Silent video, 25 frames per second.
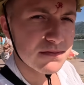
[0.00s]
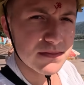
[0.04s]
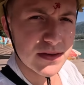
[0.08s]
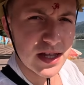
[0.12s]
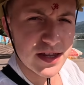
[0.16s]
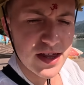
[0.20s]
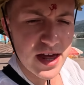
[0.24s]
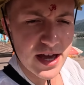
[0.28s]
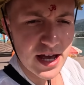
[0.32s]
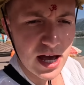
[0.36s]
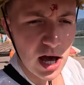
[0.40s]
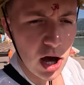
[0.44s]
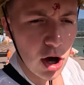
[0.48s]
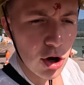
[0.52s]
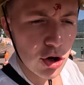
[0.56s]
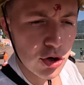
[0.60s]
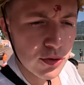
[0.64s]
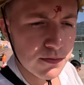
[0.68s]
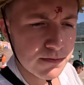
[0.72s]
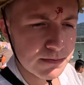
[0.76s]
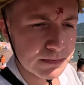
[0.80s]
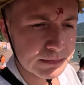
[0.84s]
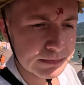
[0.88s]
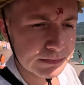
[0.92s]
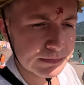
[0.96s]
They take it
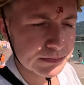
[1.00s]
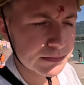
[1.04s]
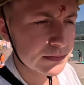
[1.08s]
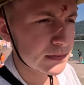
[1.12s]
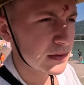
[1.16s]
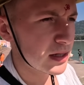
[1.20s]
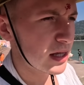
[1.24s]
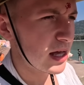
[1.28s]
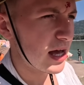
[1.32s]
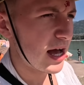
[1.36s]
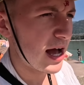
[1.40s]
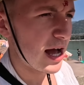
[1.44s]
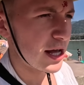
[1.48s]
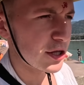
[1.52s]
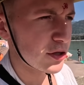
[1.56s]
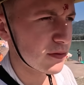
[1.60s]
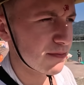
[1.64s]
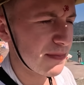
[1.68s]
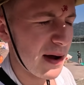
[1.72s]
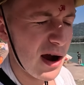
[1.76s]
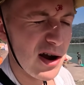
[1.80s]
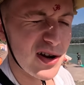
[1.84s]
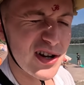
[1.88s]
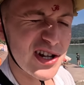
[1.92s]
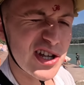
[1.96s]
home, and
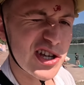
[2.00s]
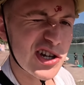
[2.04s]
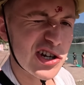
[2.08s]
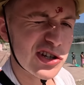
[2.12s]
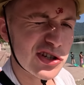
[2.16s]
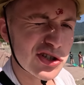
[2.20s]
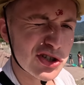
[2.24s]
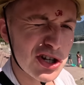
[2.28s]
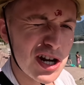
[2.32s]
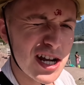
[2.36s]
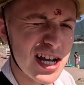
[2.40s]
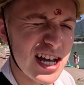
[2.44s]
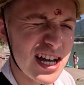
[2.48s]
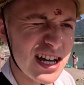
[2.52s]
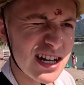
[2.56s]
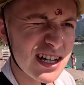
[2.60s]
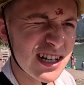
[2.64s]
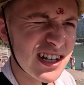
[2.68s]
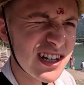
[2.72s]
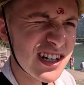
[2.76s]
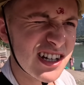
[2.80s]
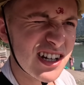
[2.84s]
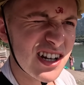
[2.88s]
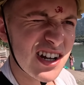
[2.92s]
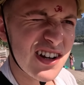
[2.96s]
apparently you can drink it
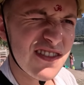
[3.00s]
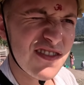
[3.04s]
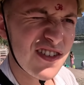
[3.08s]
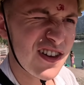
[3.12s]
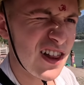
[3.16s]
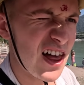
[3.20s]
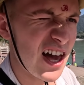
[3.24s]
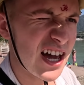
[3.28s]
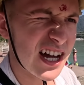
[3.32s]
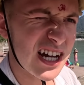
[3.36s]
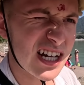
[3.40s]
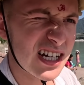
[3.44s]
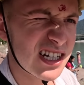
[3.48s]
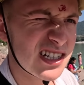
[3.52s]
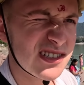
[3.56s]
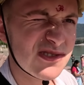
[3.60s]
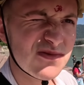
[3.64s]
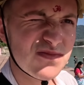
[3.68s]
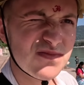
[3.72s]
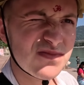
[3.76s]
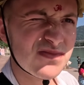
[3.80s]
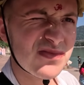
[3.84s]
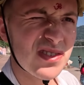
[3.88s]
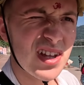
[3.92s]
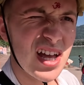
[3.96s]
for like,
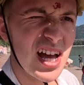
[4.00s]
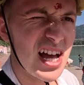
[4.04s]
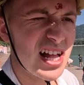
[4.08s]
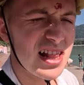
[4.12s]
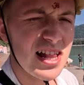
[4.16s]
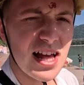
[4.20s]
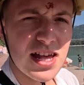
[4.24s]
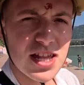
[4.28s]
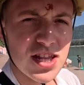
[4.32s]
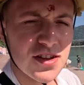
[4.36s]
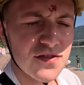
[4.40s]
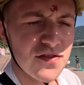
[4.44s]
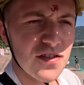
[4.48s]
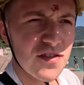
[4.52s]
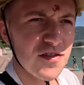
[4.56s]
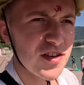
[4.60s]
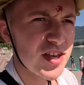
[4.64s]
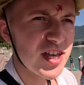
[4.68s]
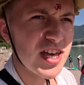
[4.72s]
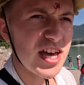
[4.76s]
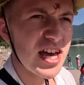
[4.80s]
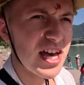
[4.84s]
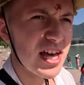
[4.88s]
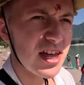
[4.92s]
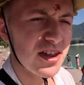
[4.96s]
it lasts for
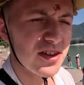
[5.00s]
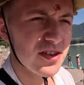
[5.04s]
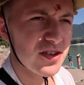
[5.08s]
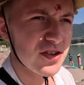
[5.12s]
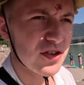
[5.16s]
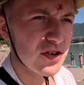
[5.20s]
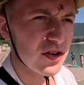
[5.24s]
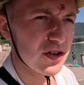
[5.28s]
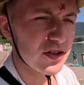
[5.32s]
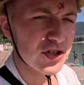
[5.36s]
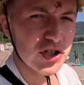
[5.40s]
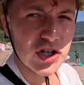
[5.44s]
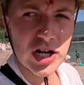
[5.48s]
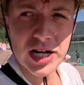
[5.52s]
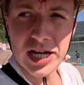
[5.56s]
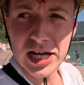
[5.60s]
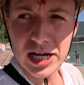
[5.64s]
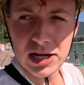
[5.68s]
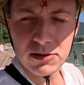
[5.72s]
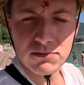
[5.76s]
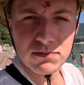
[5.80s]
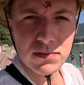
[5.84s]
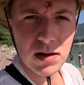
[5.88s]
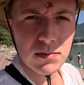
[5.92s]
years, you can drink it.